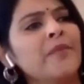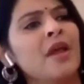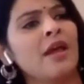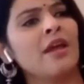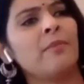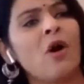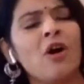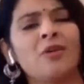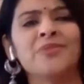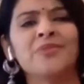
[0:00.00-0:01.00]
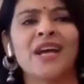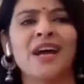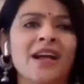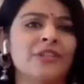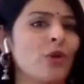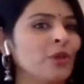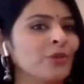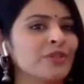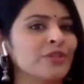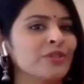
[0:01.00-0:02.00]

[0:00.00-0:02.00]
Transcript: hip hop jazz and all those kind of